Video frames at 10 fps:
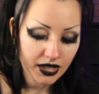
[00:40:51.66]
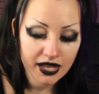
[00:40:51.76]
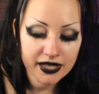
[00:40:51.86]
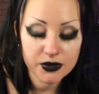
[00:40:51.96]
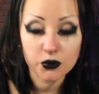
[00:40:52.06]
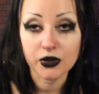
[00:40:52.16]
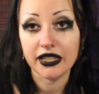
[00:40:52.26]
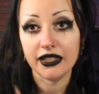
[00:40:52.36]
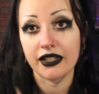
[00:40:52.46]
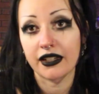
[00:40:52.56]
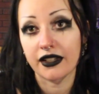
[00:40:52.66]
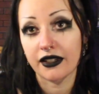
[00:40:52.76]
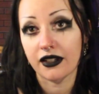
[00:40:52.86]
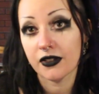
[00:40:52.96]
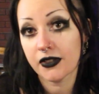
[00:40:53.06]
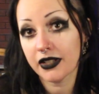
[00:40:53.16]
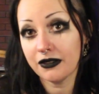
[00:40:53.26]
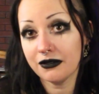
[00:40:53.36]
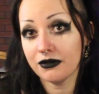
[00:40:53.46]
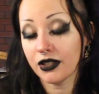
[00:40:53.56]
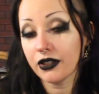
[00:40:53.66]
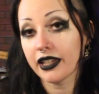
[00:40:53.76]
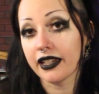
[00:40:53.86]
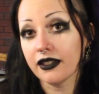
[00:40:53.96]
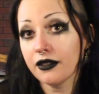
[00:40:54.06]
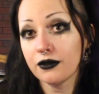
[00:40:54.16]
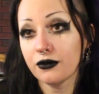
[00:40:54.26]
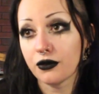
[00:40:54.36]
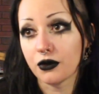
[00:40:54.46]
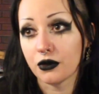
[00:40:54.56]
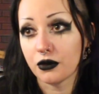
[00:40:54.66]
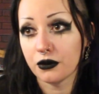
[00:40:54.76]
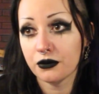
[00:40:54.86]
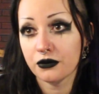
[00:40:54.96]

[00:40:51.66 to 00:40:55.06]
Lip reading: as we are still looking for